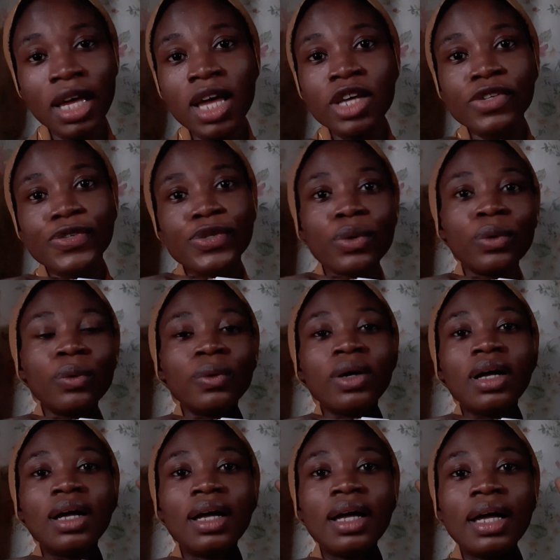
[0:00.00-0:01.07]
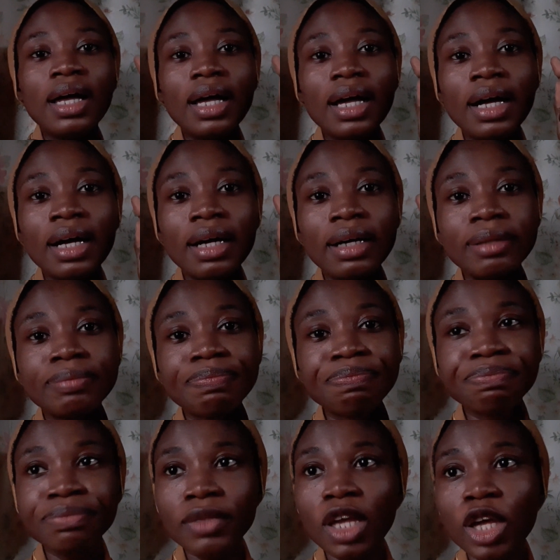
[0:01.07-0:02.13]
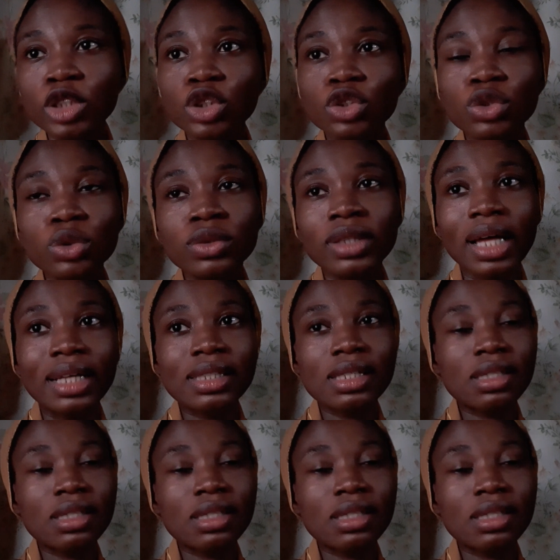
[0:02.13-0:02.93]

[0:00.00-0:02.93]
So, um you know that